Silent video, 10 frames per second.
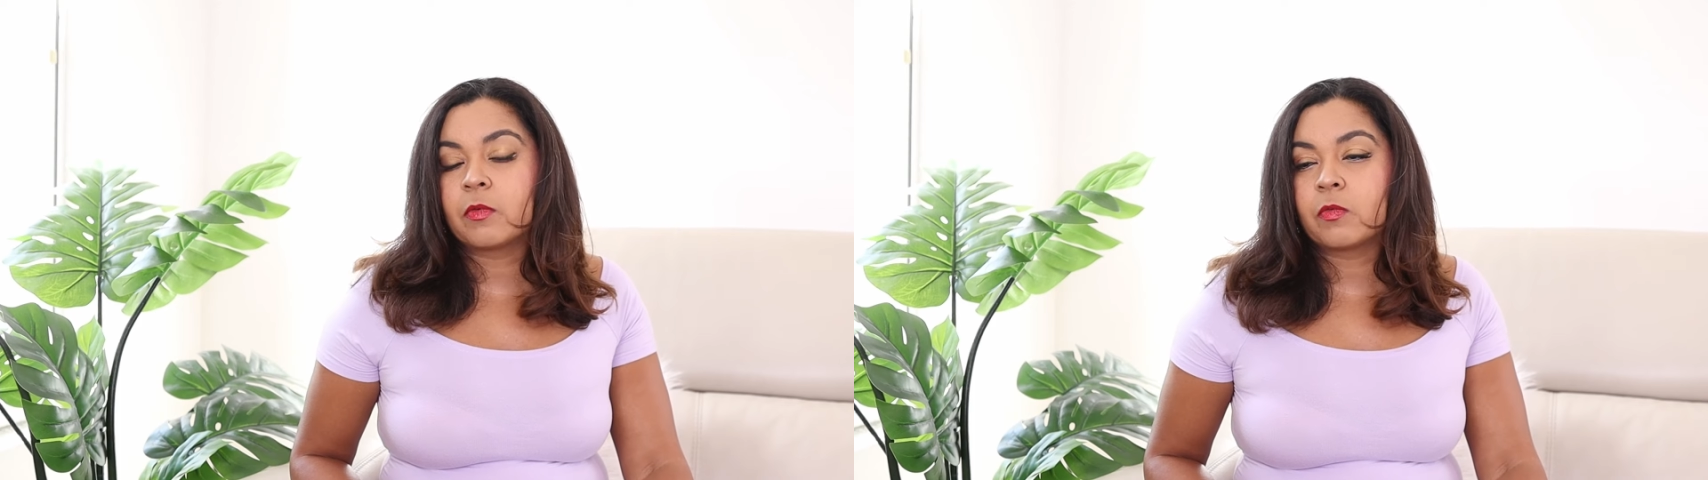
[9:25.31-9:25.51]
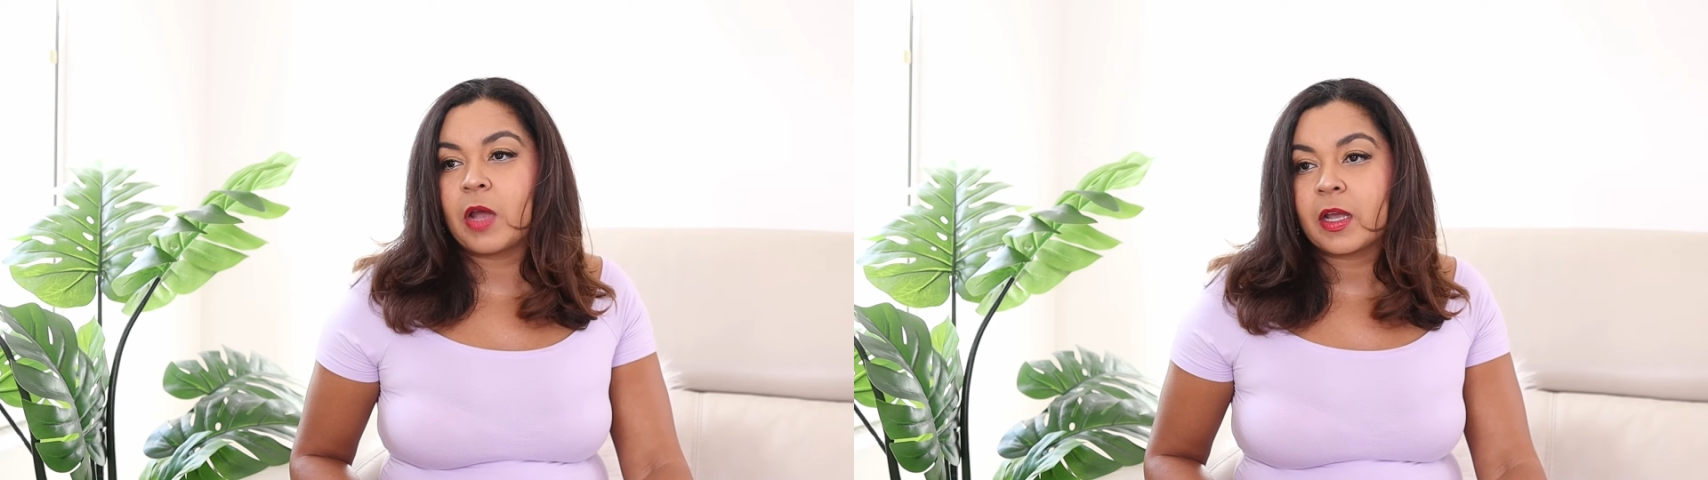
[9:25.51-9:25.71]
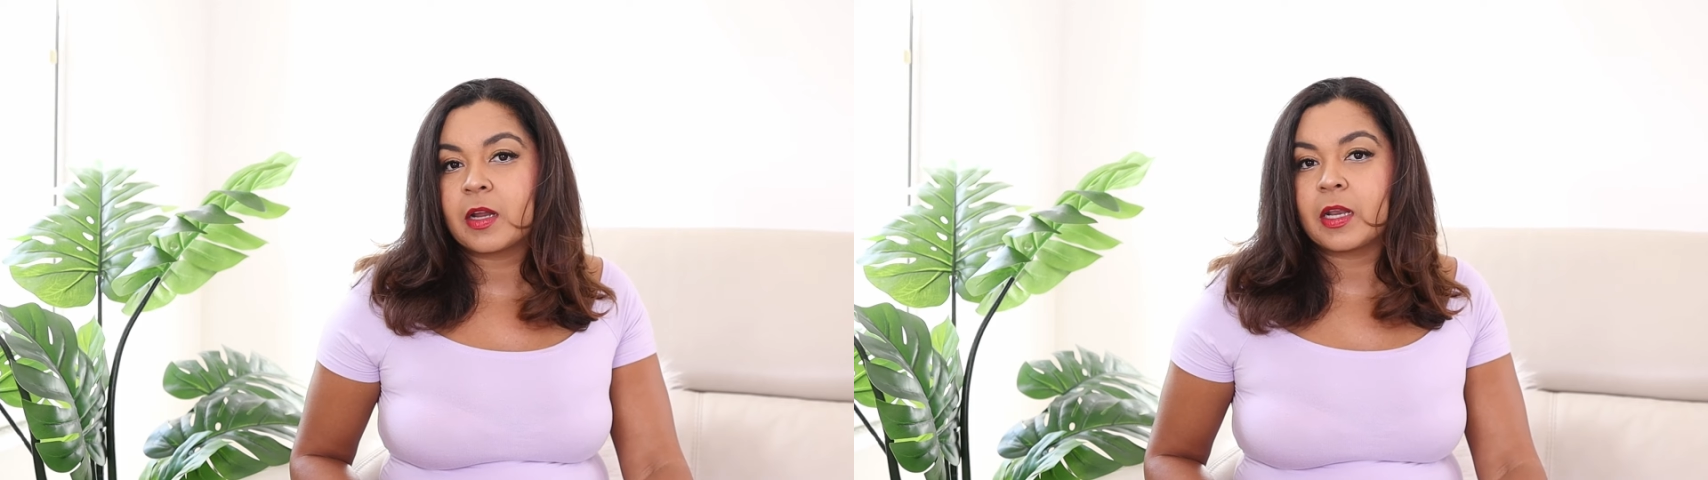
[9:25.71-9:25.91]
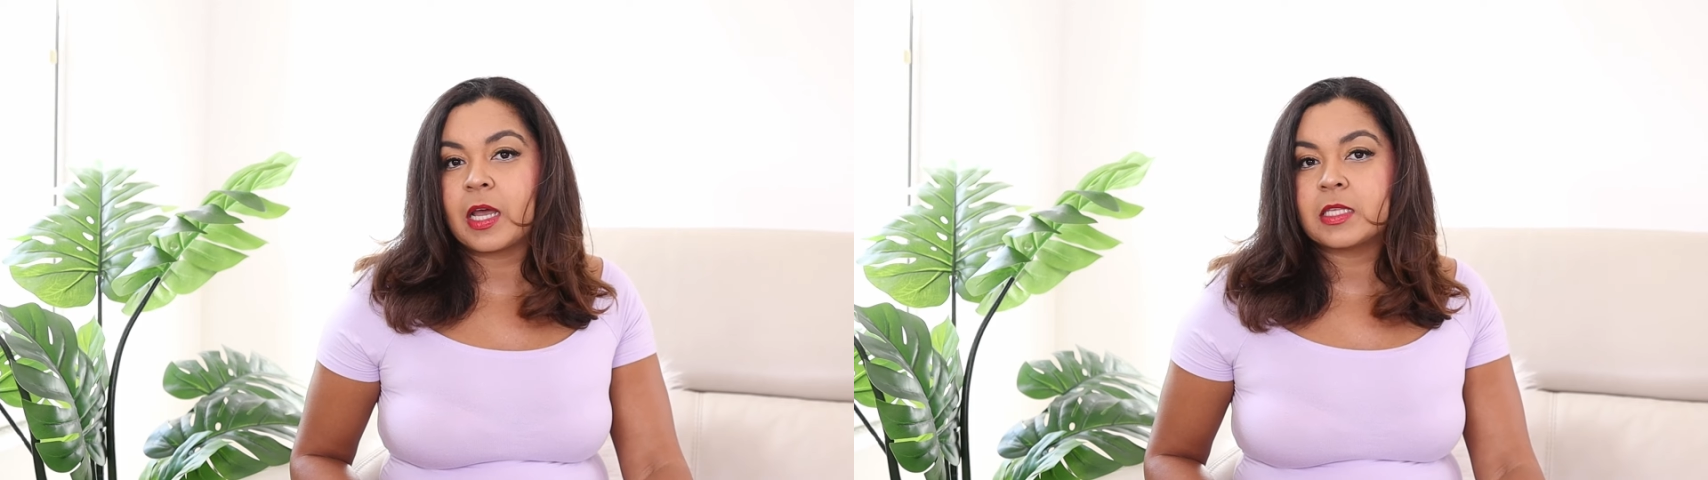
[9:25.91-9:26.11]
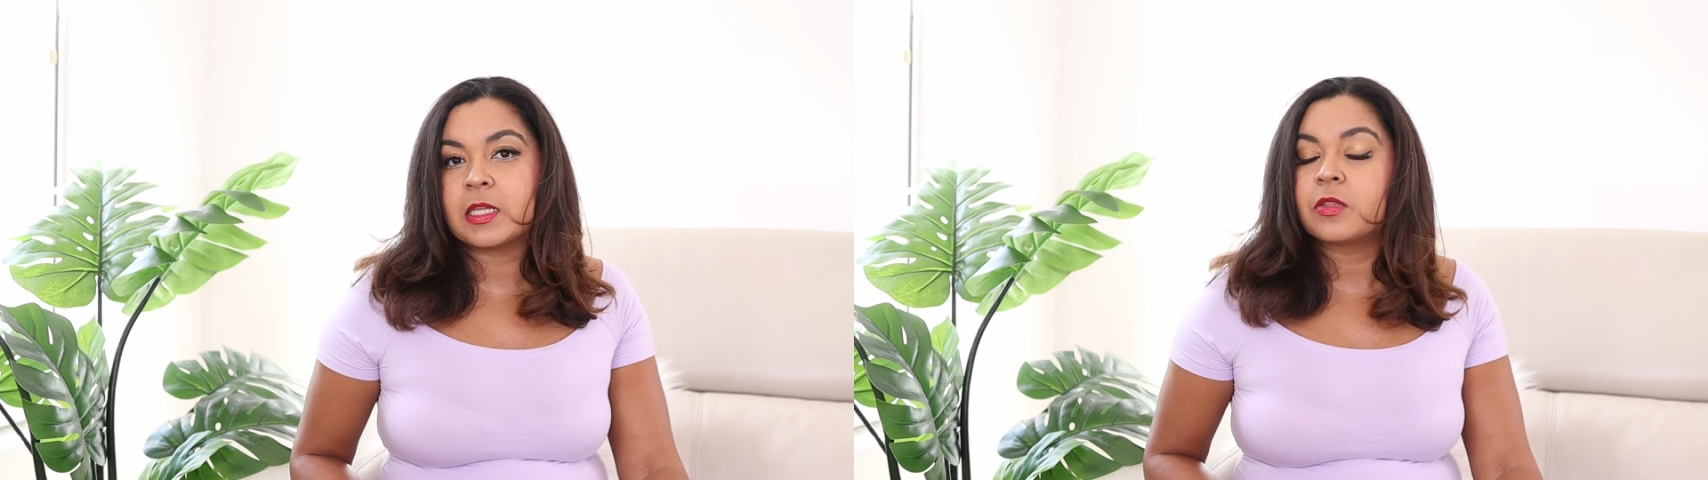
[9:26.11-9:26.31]

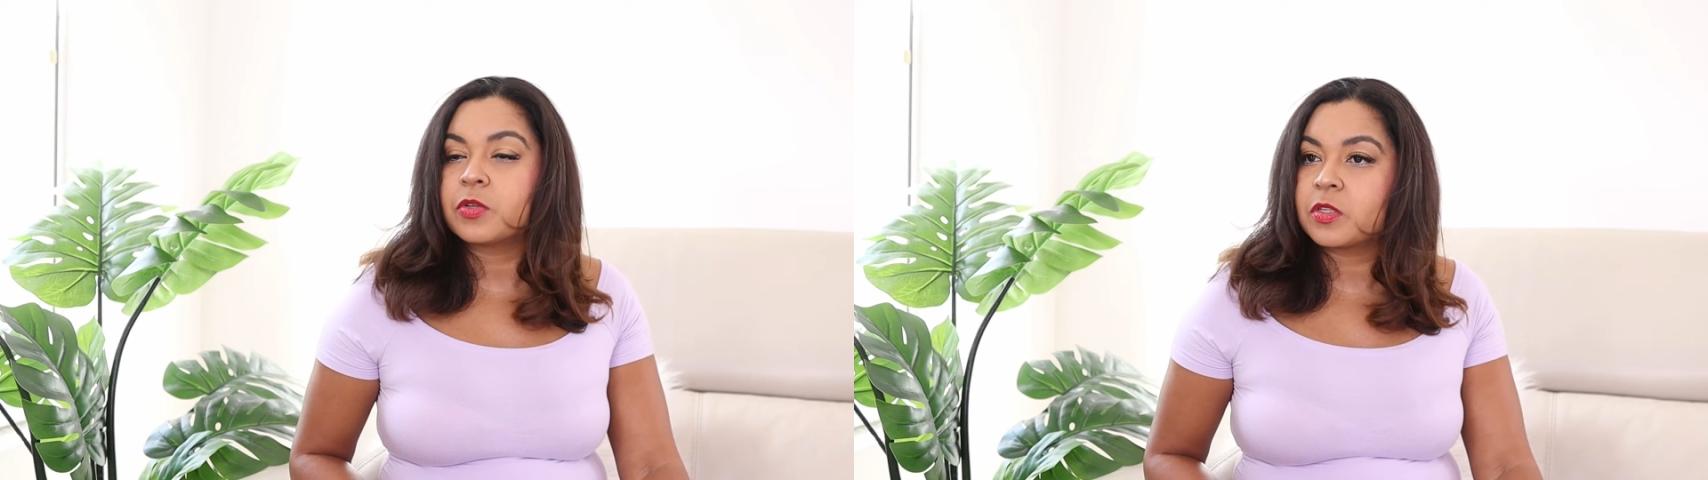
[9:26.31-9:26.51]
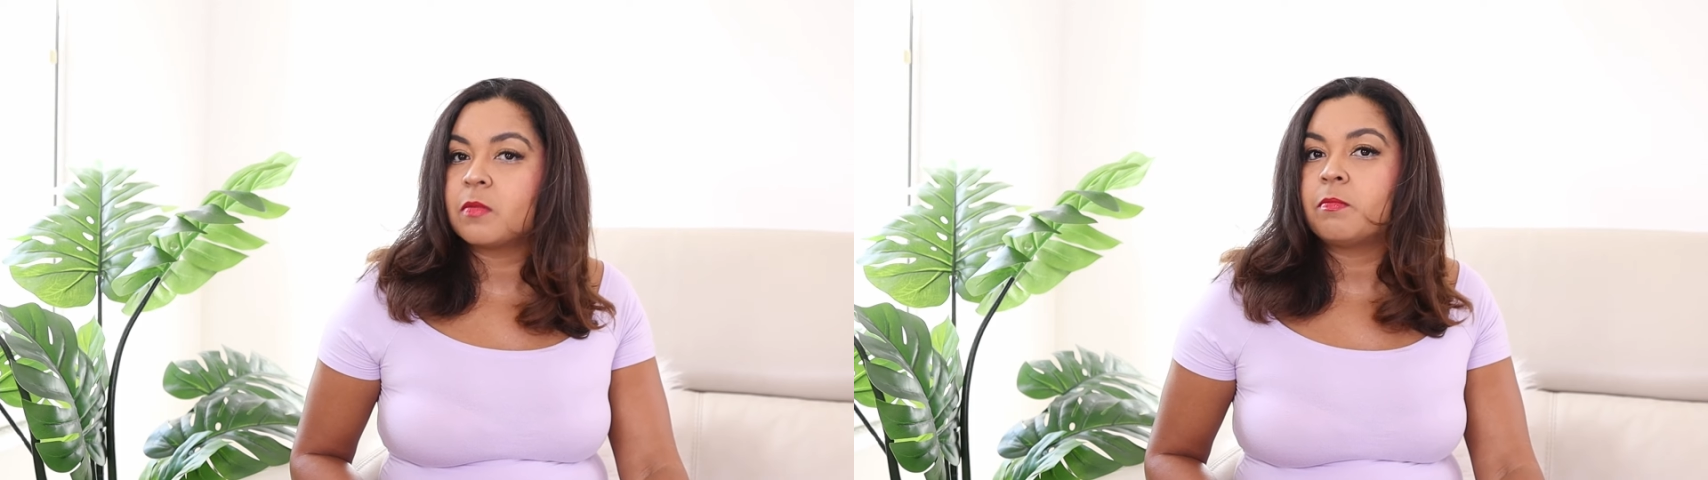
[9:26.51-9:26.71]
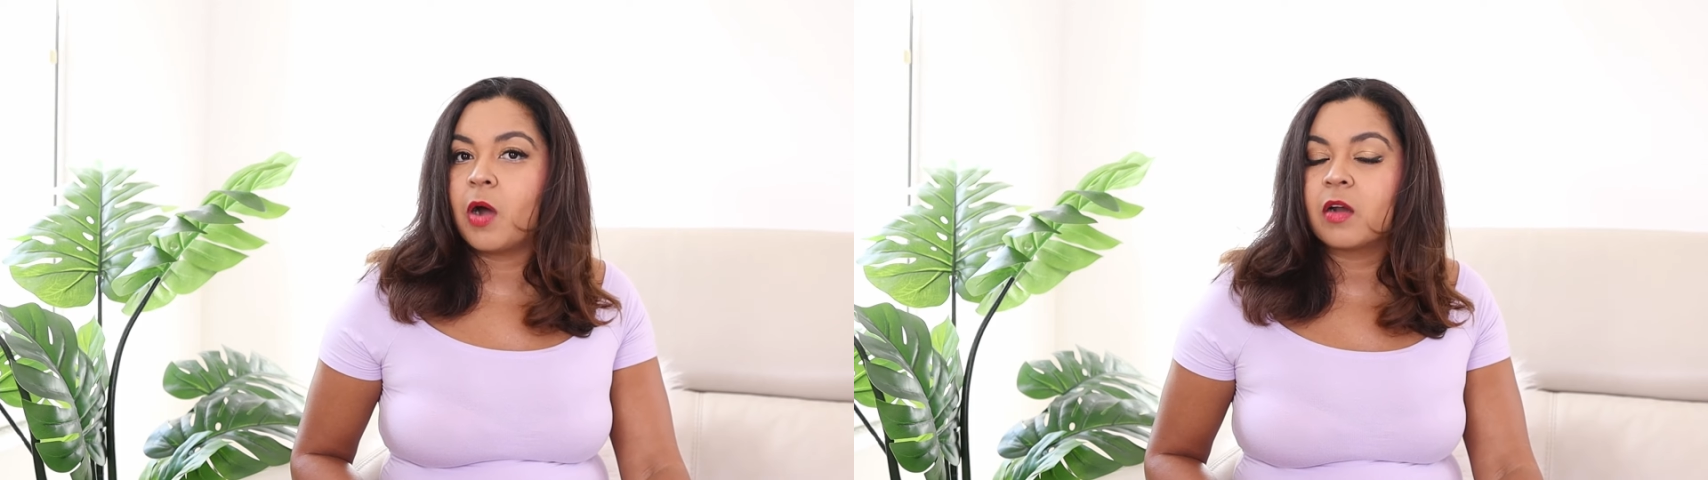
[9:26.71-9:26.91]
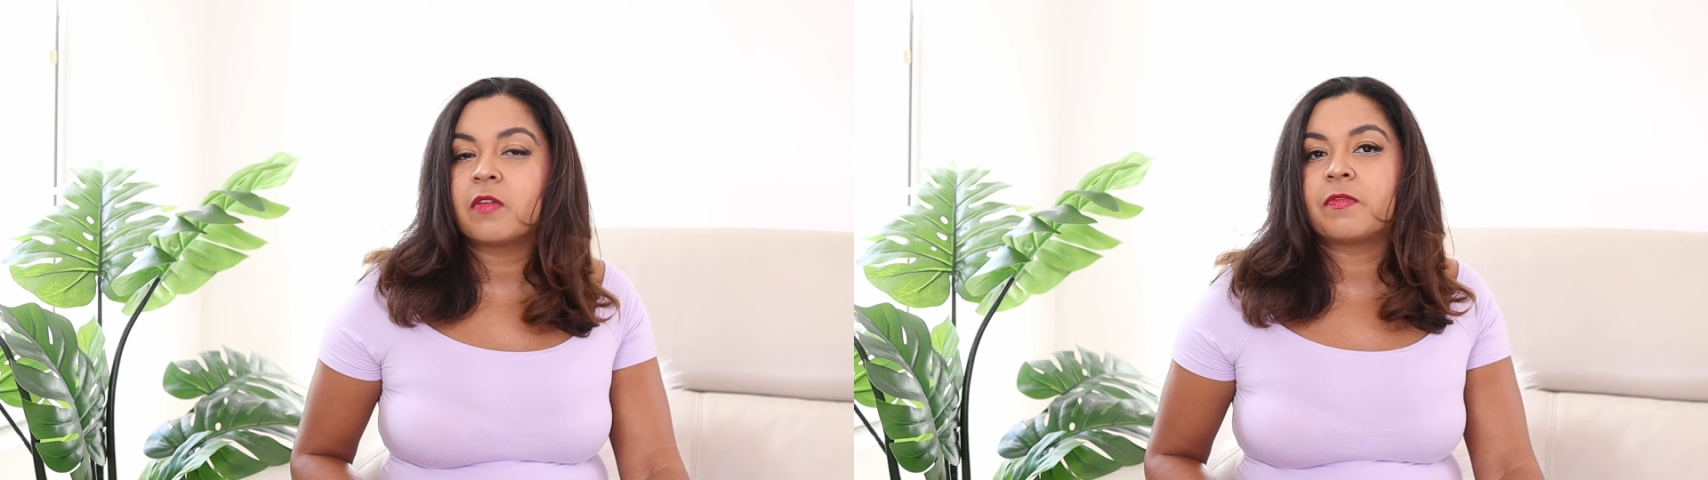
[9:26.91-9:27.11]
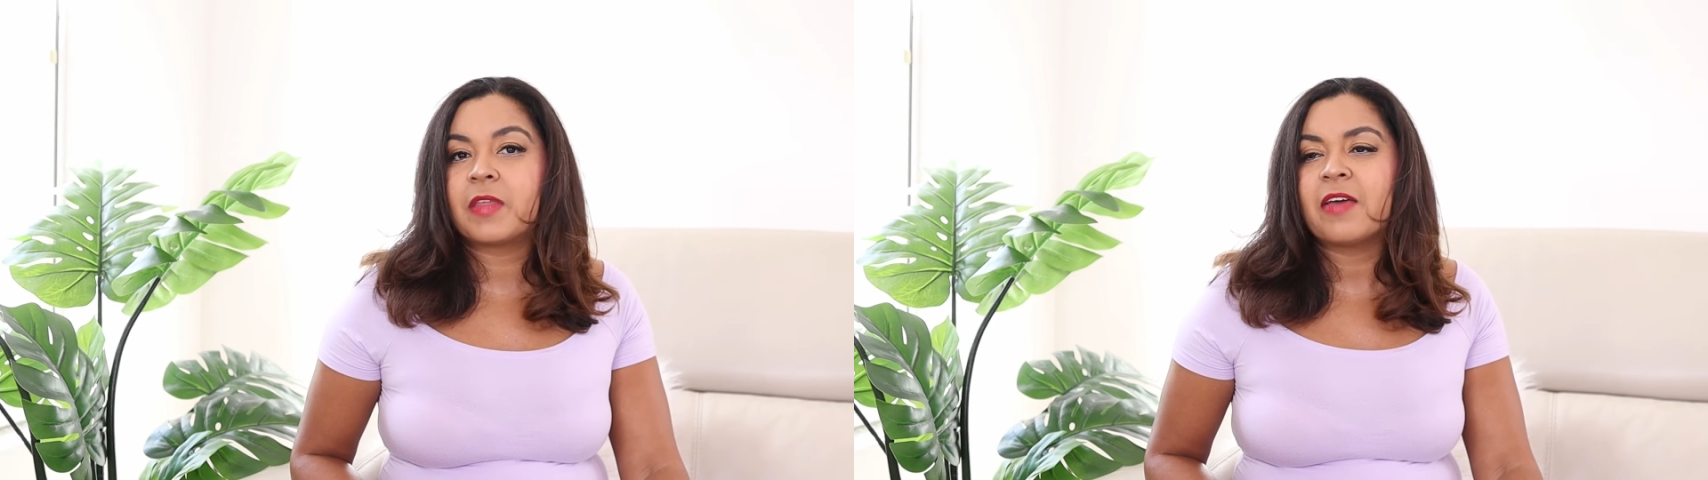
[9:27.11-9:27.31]
recognize that there's some part of